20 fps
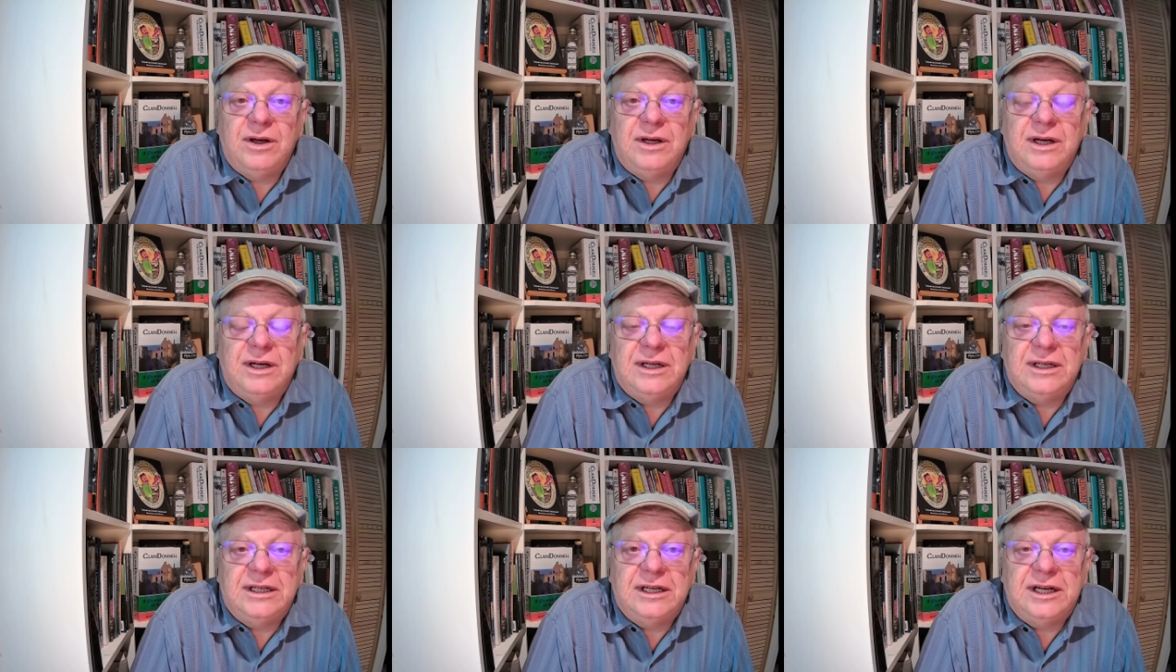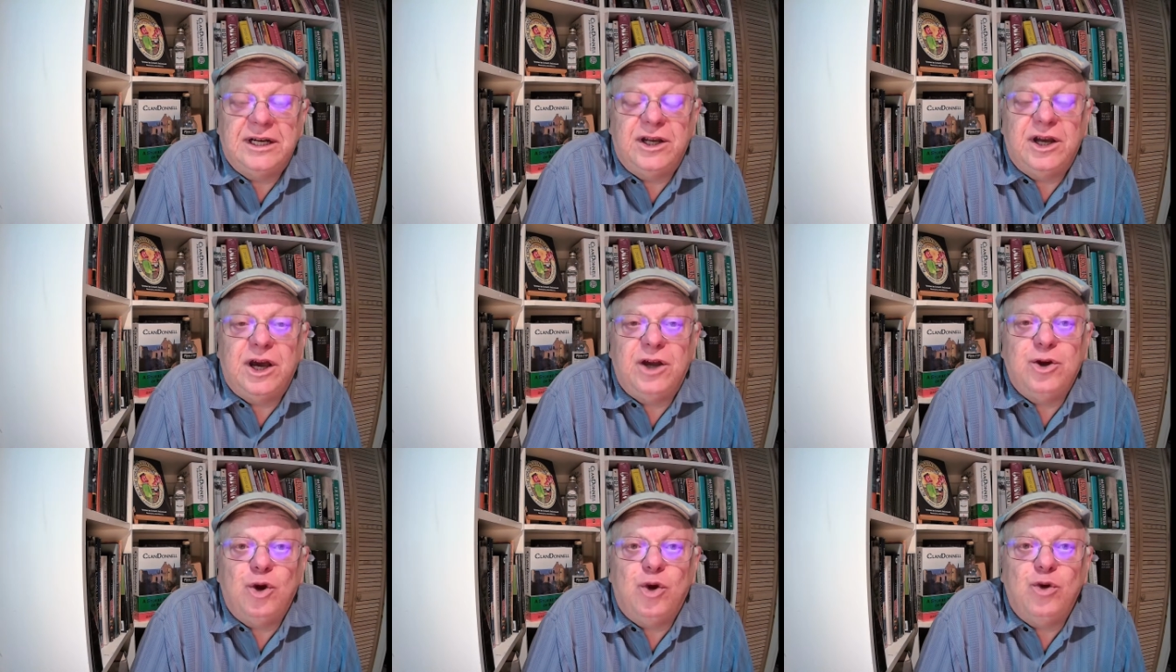
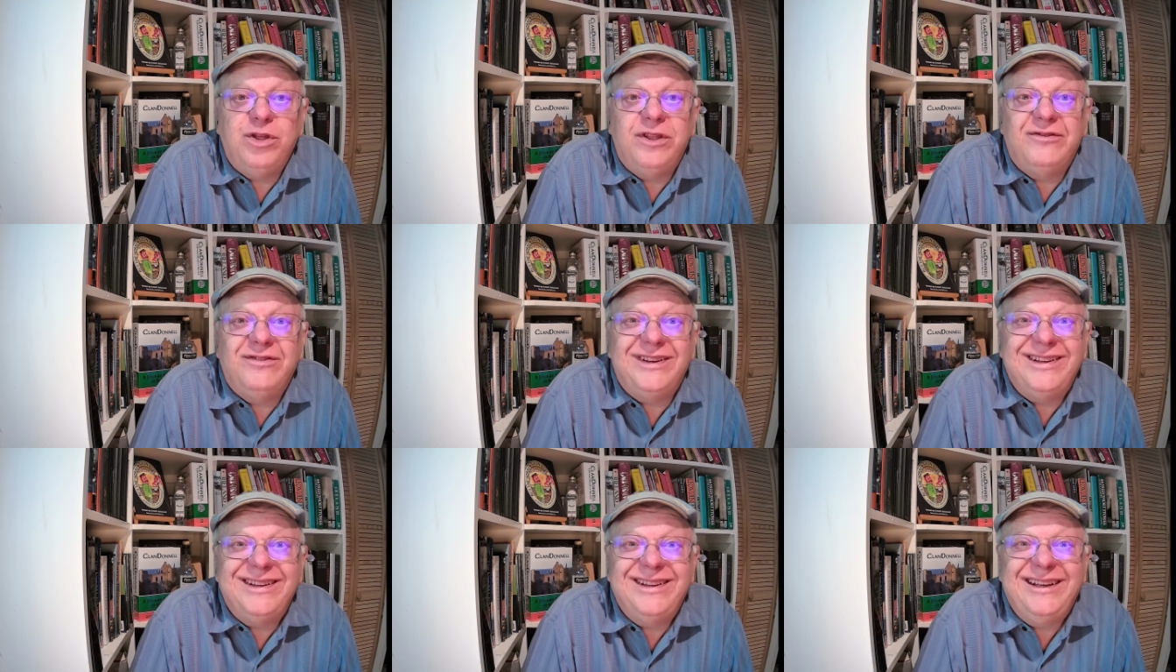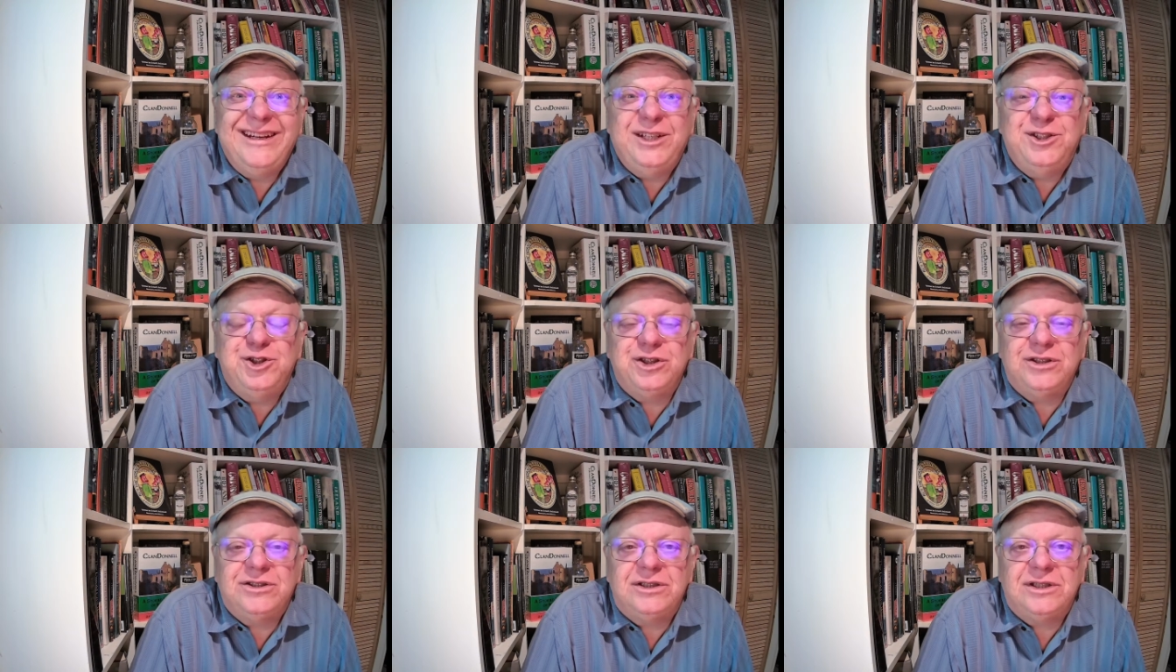
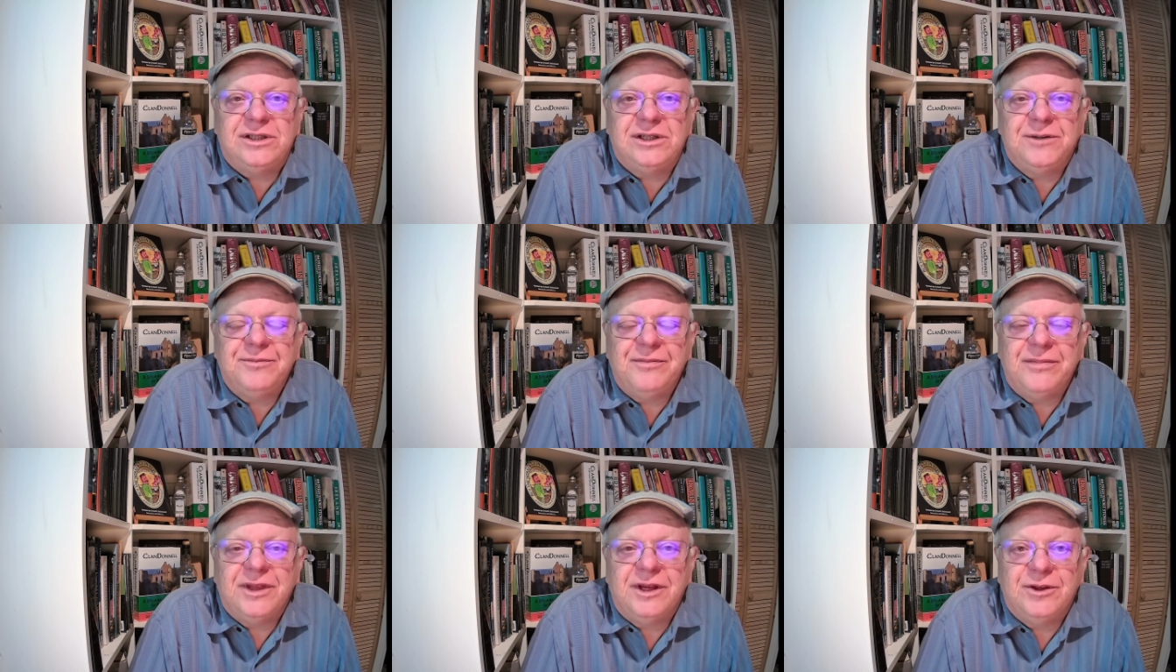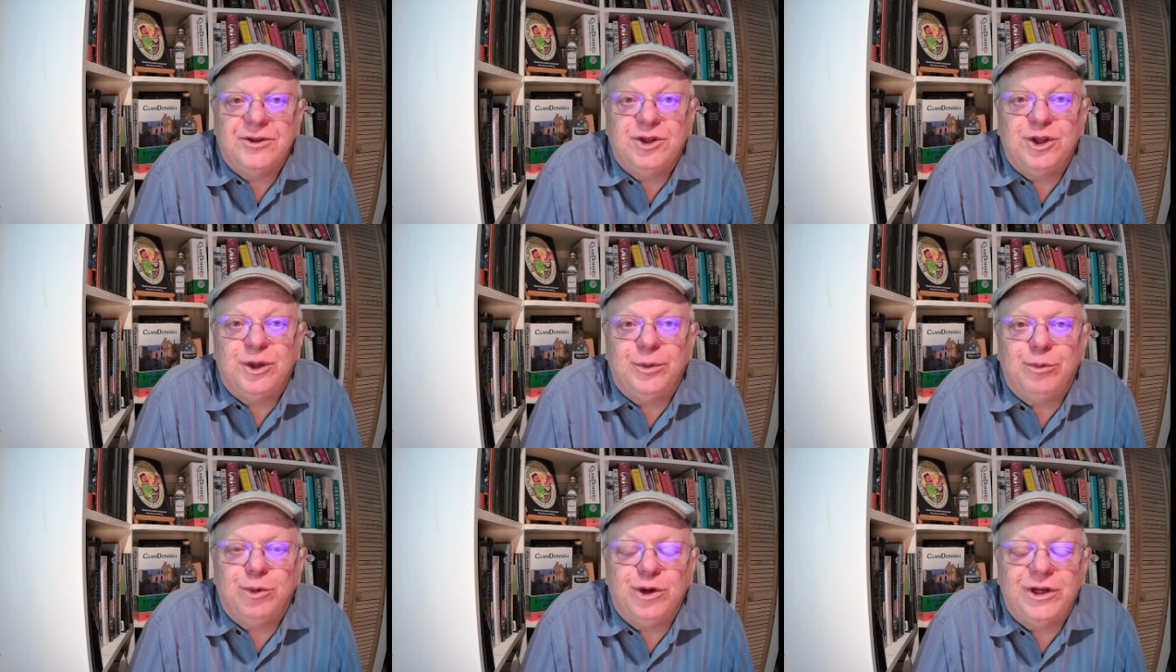allegiance
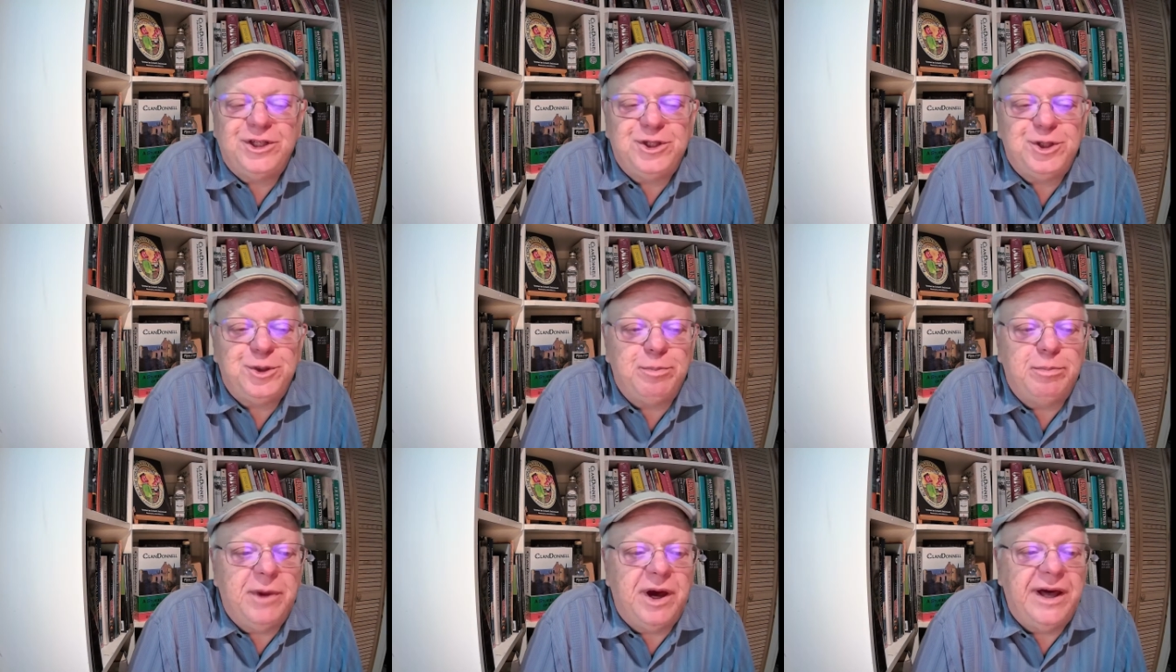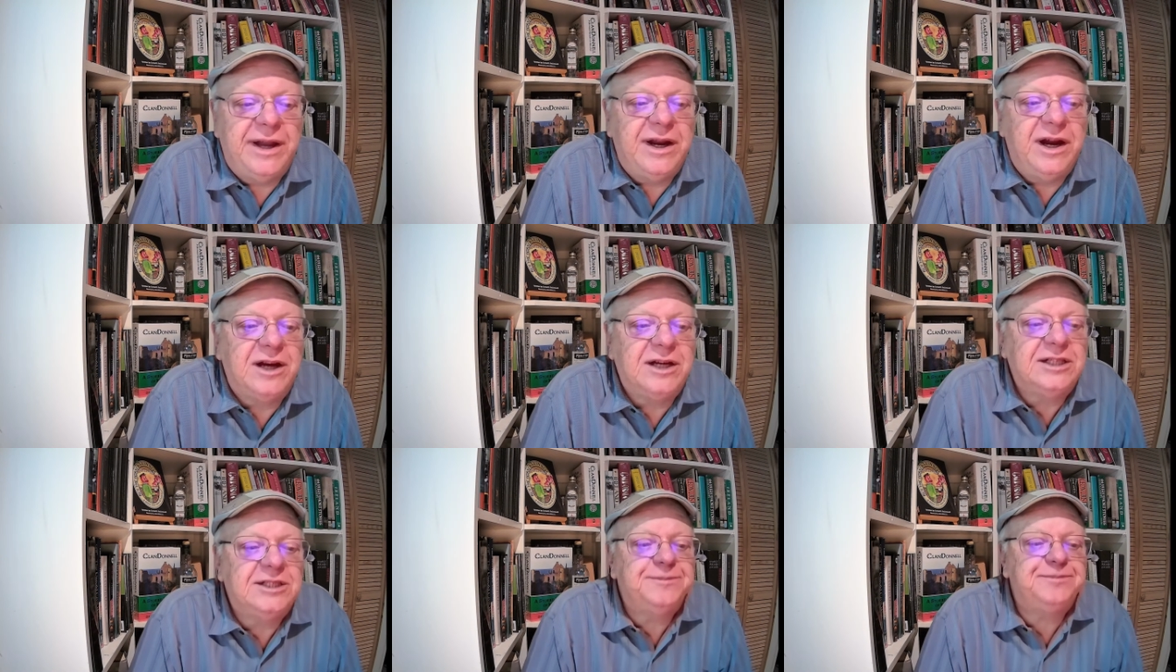to the British
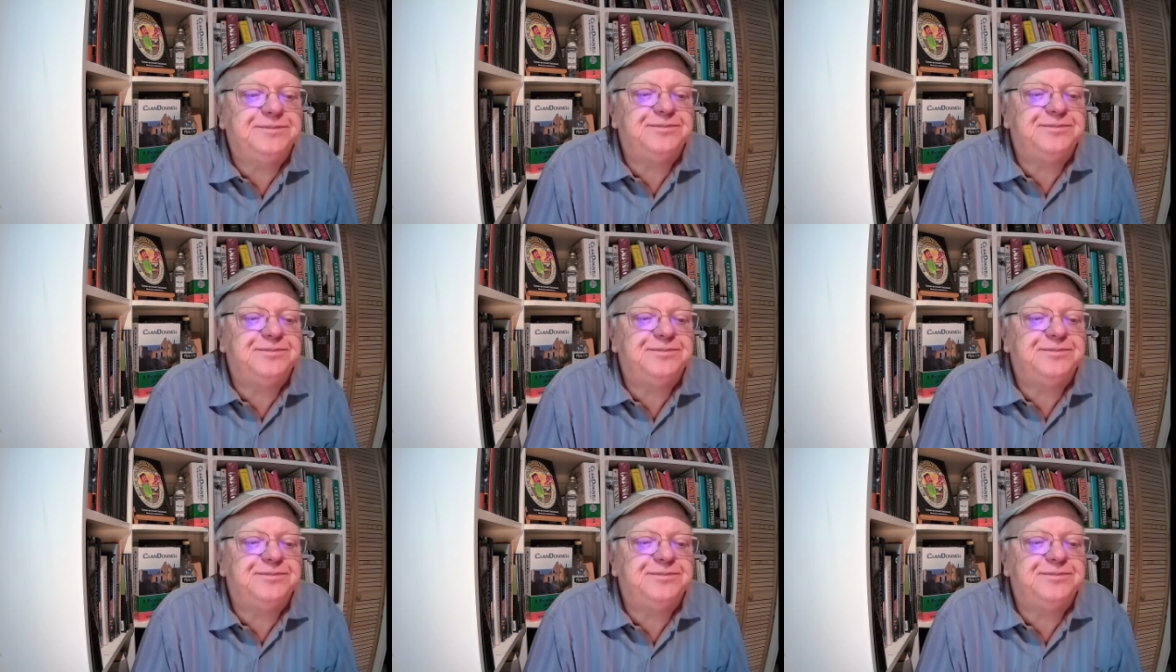monarch.